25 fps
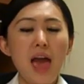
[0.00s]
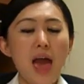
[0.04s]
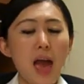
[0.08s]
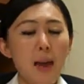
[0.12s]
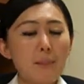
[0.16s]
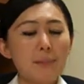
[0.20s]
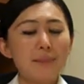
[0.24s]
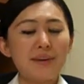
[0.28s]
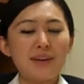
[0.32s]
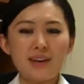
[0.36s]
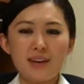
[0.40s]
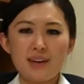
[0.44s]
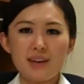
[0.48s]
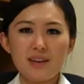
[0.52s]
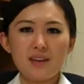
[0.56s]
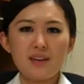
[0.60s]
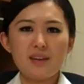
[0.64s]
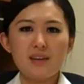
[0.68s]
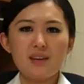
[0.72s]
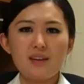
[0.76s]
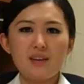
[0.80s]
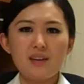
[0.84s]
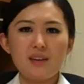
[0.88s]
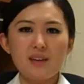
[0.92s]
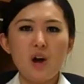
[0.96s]

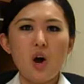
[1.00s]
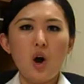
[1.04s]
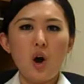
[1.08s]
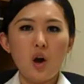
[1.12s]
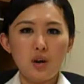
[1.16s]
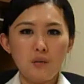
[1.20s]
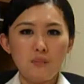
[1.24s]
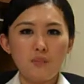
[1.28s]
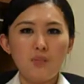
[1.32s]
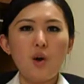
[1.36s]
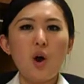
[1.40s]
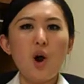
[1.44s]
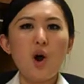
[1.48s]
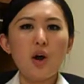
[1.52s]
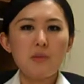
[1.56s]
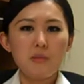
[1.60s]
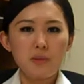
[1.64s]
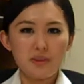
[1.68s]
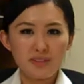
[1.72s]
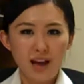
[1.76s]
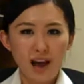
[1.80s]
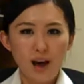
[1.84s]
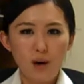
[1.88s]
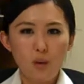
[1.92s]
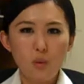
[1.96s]
MBA or
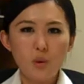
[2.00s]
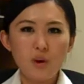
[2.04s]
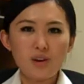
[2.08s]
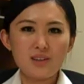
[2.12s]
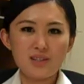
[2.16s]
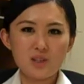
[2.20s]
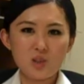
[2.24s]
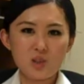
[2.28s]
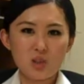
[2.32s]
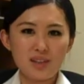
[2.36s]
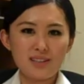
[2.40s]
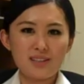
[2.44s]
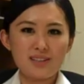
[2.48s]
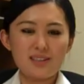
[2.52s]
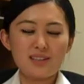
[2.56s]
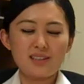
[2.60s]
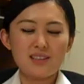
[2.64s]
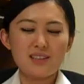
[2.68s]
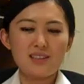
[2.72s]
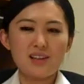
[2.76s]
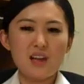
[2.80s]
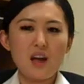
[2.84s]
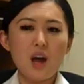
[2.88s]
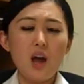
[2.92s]
employment on Wall Street.